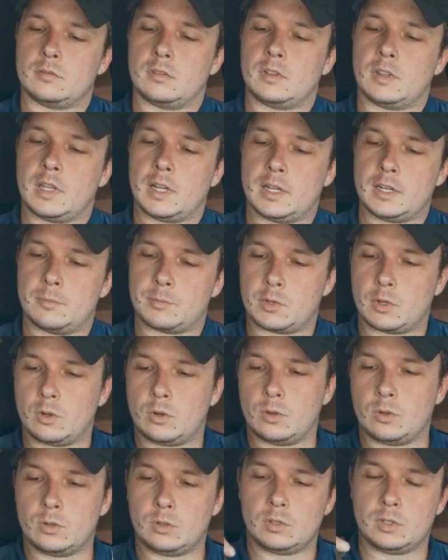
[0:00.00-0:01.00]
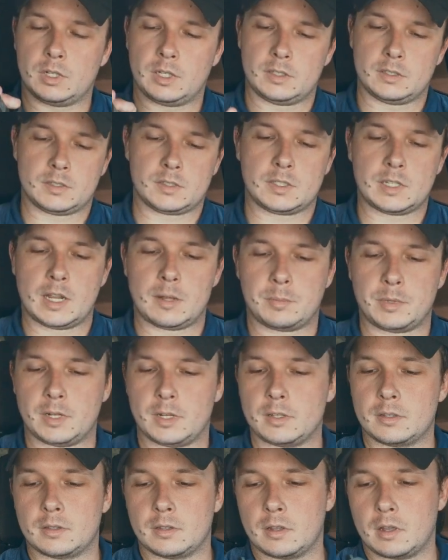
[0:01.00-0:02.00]
line up the hole and snap it
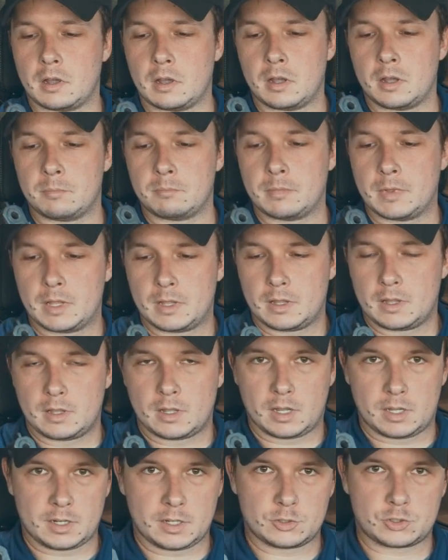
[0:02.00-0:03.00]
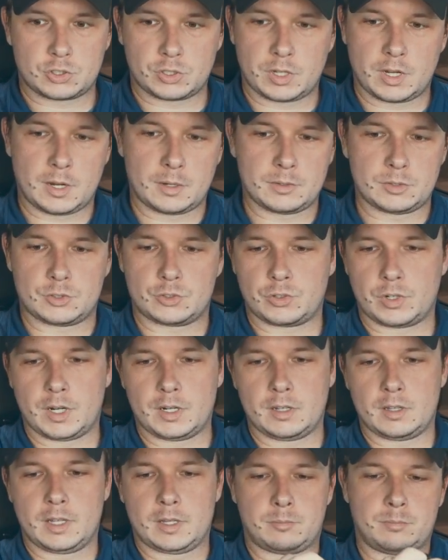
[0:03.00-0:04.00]
in. Initially I was
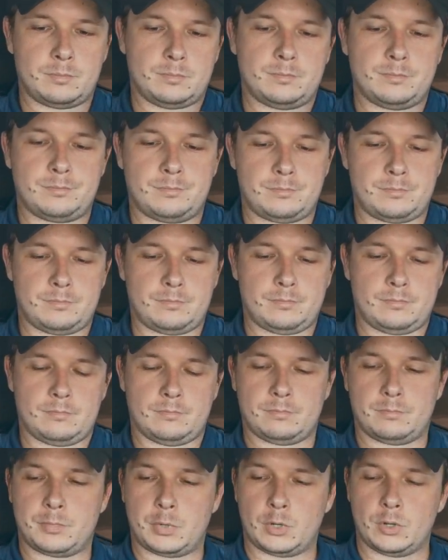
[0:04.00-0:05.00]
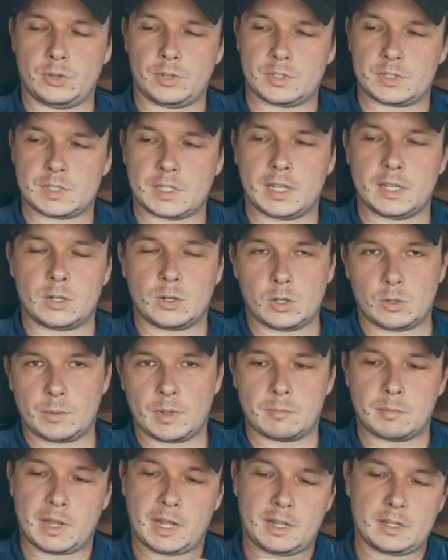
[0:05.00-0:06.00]
trying to like pull the slide all the
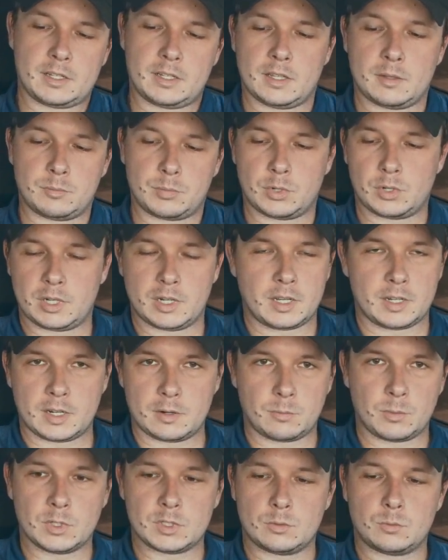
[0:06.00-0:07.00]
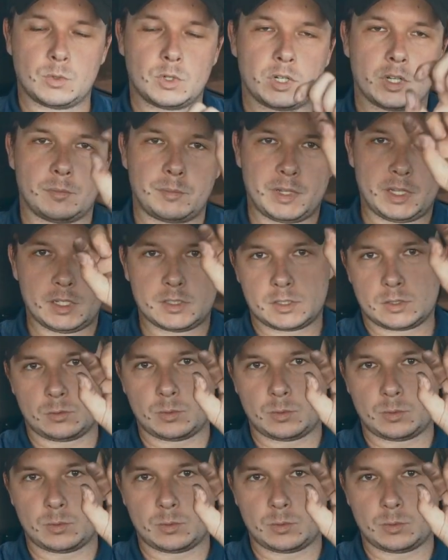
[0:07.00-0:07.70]
way back and then put it in. It wasn't working because of